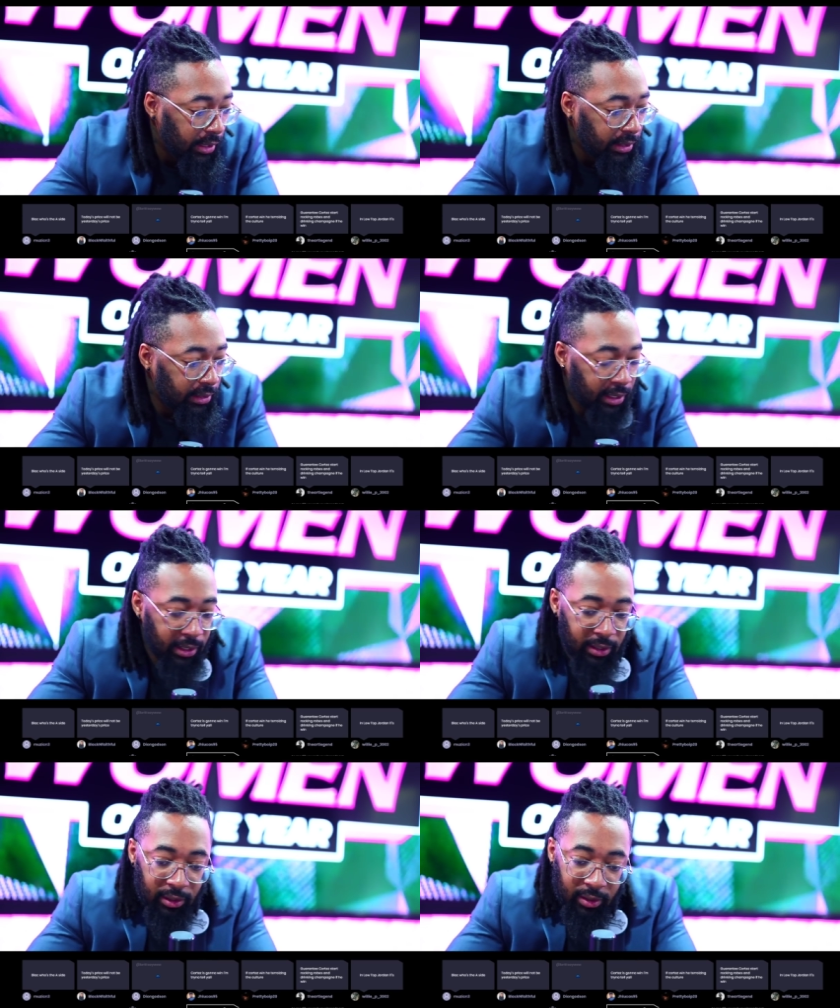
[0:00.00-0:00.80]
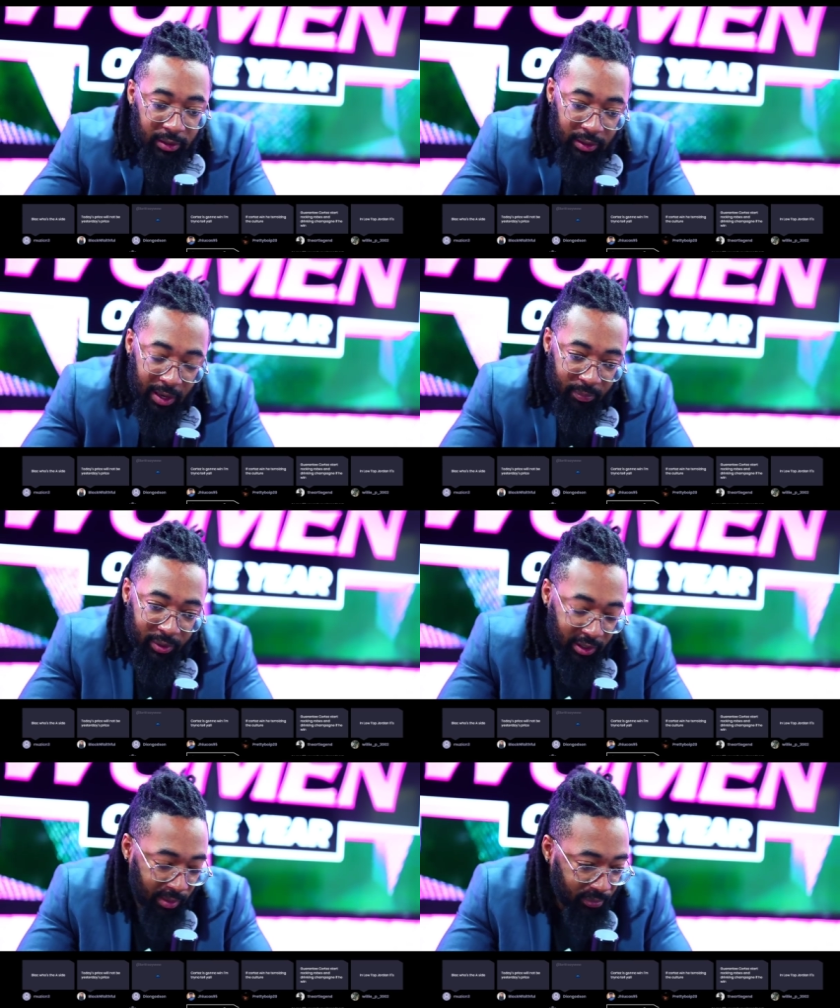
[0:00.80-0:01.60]
yeah, I'm
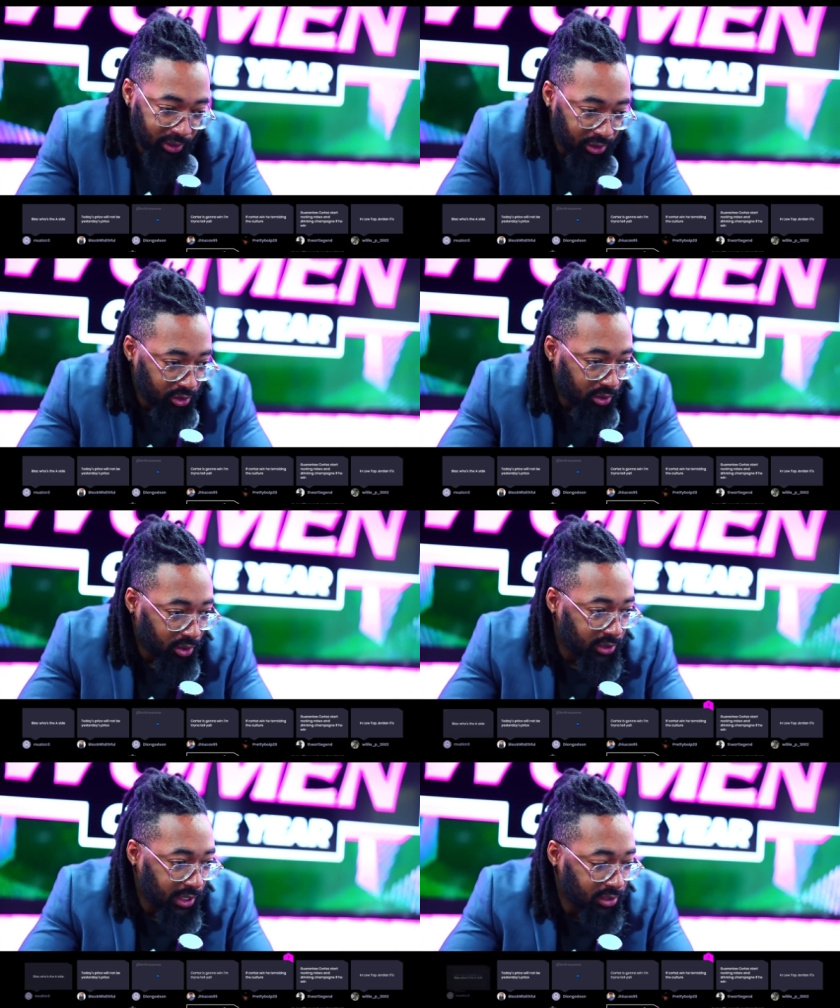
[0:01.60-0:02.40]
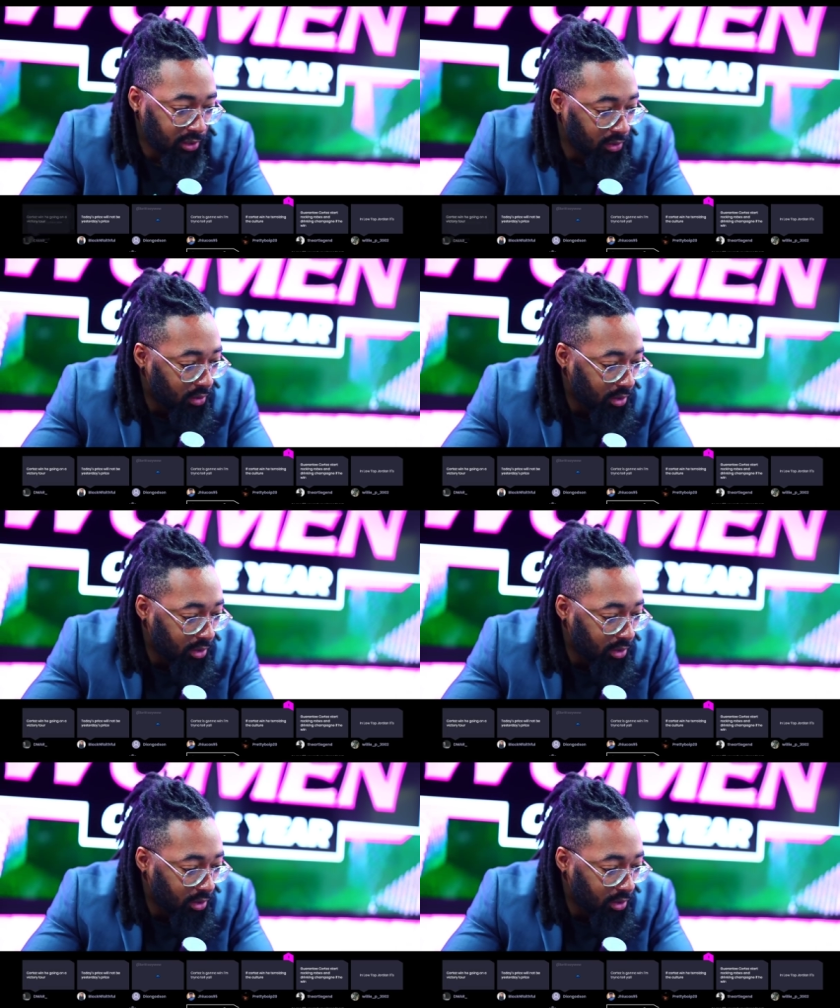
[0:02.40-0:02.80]
pretty I'm pretty sure Cortez is gonna go on a